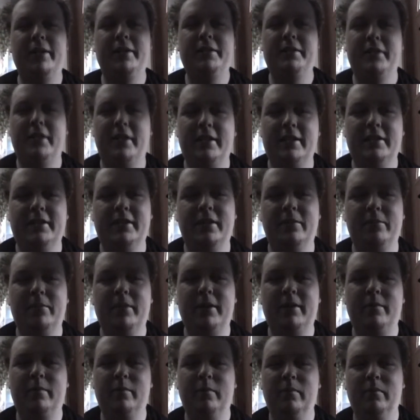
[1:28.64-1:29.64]
when it's like
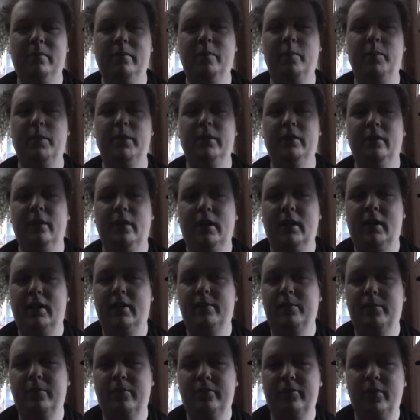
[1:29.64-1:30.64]
somebody
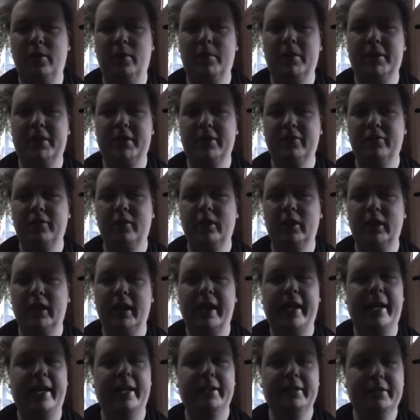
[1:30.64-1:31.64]
from a different
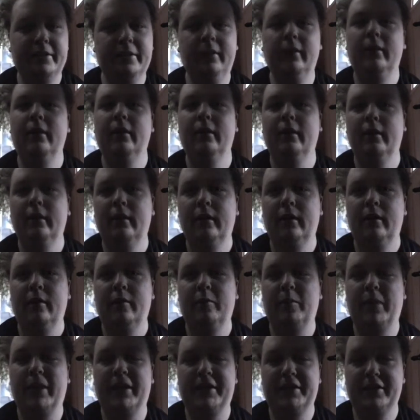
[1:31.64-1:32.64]
land,
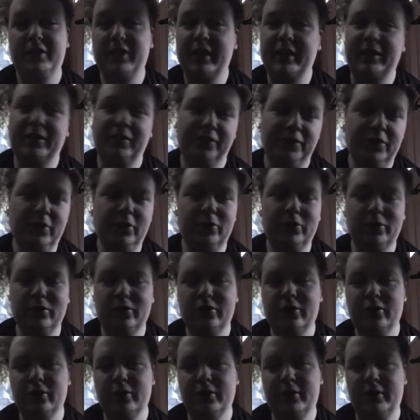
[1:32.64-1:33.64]
but it's like the
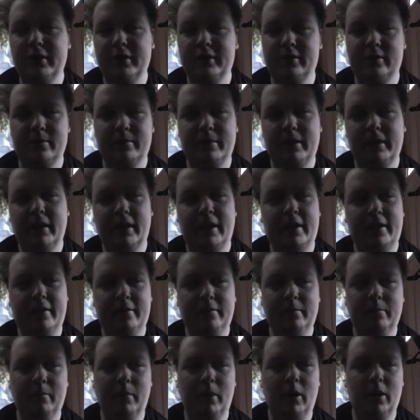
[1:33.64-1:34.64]
future, so it has to be like
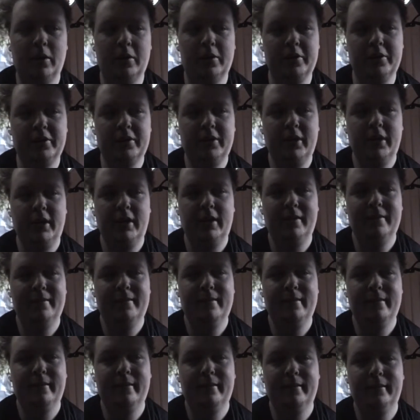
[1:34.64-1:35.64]
Mars,
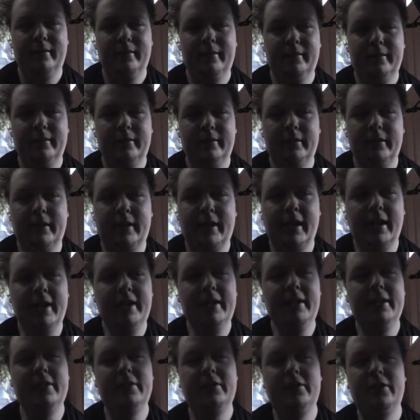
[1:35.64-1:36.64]
you
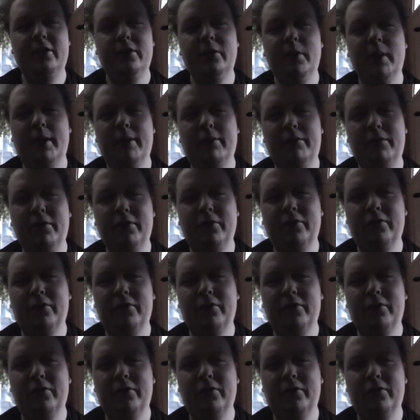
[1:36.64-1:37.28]
kind of do have